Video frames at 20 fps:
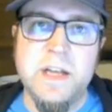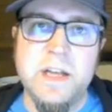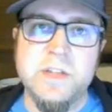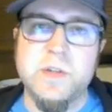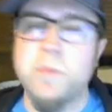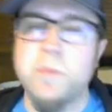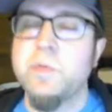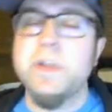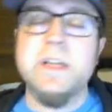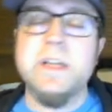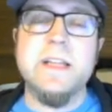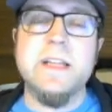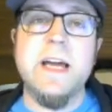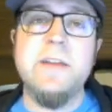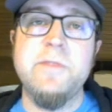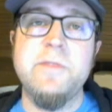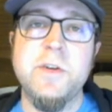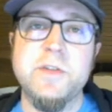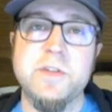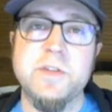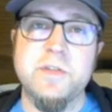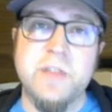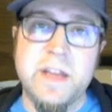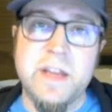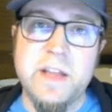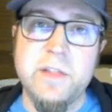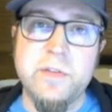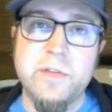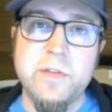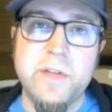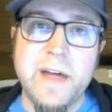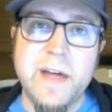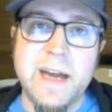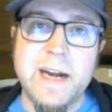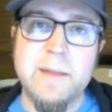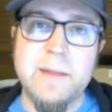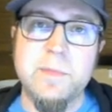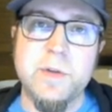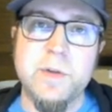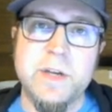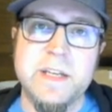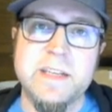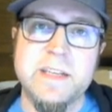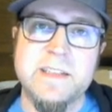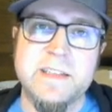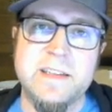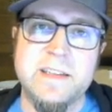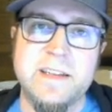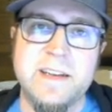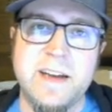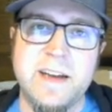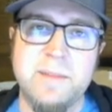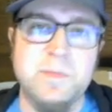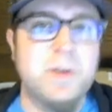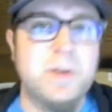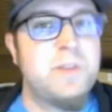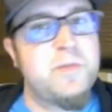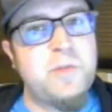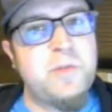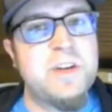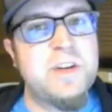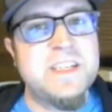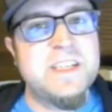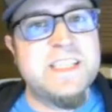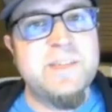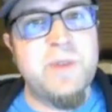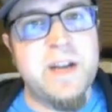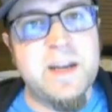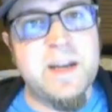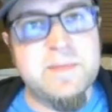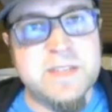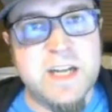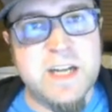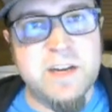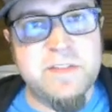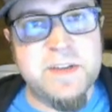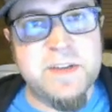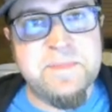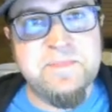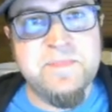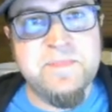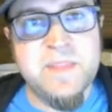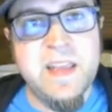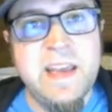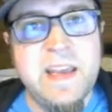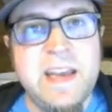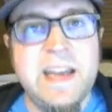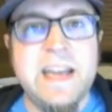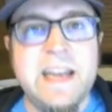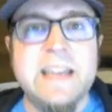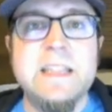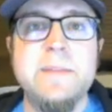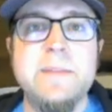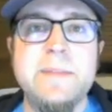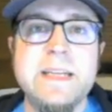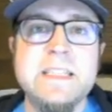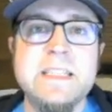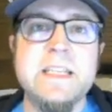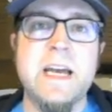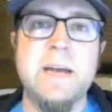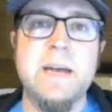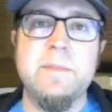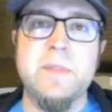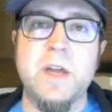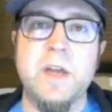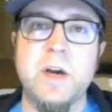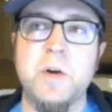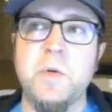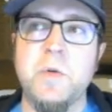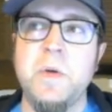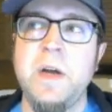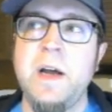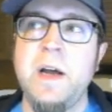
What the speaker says: So I'm really glad folks are thinking through that, and I'm looking forward to see what comes out of it. In the meantime, though,